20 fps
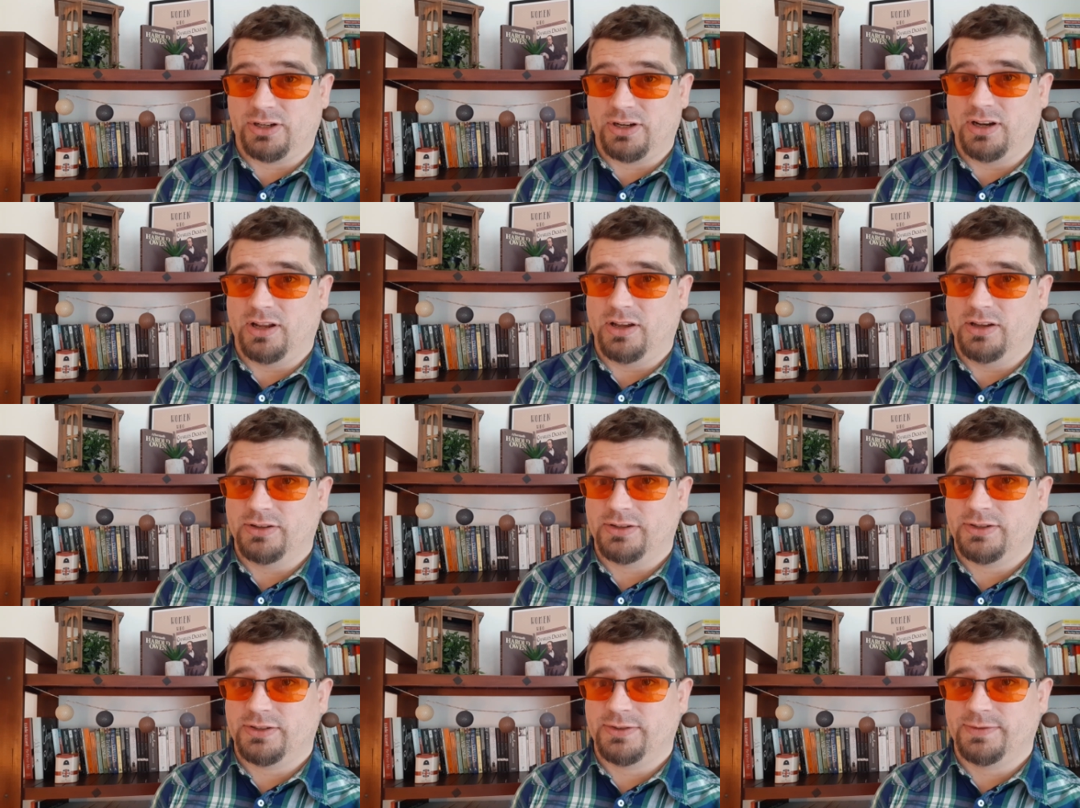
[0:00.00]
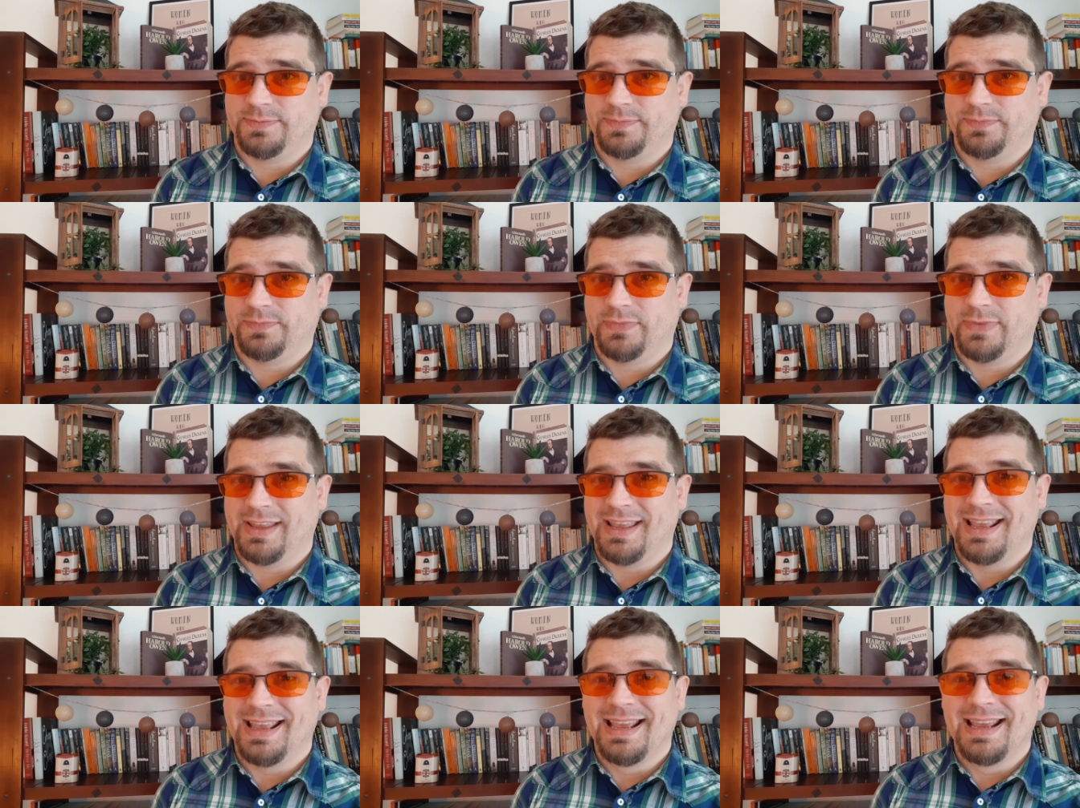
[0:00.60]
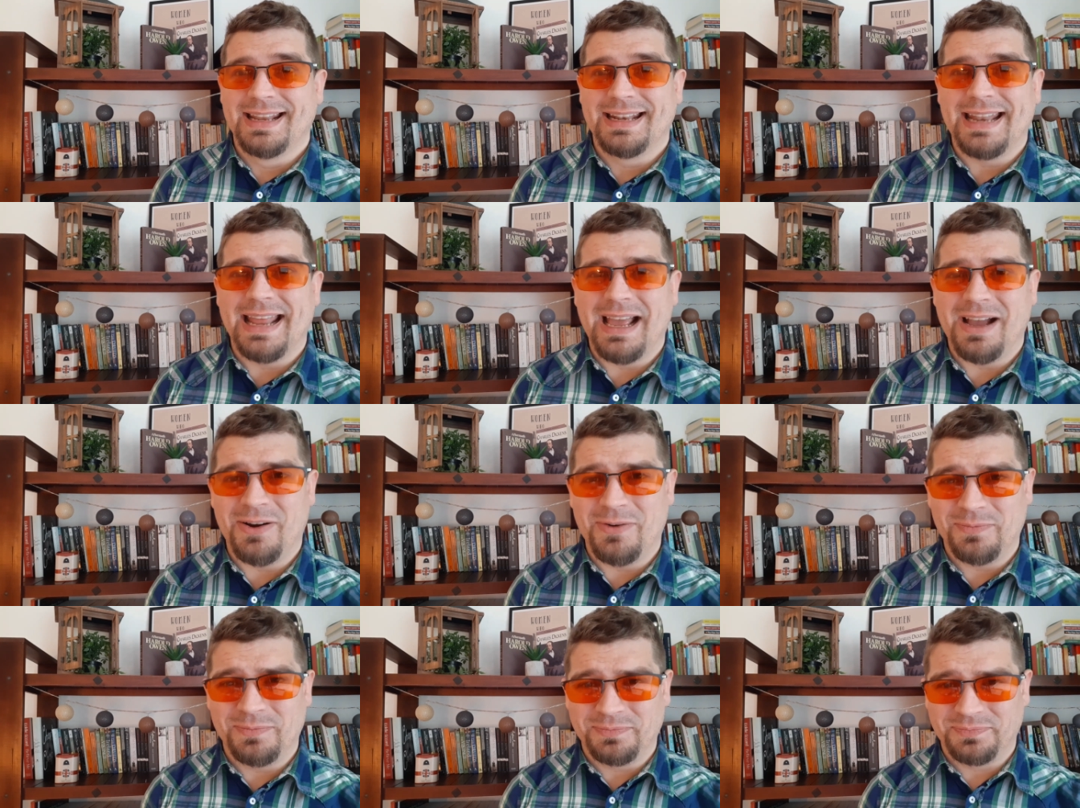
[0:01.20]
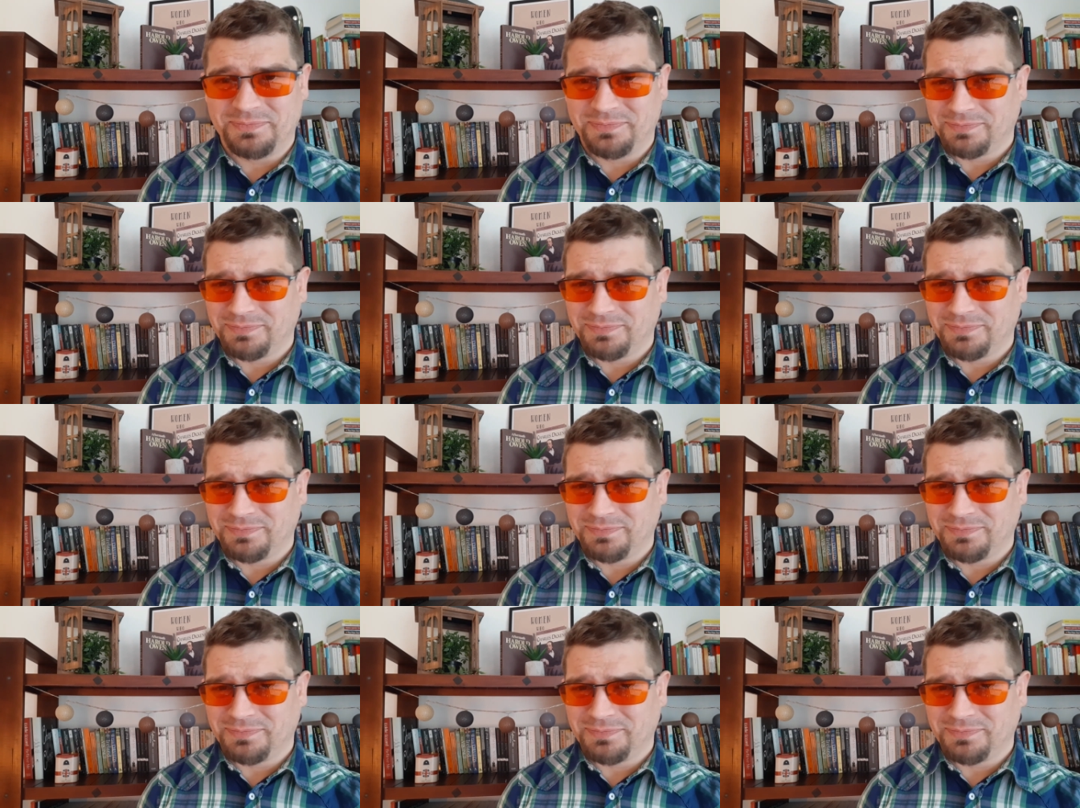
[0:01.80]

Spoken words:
class. Now,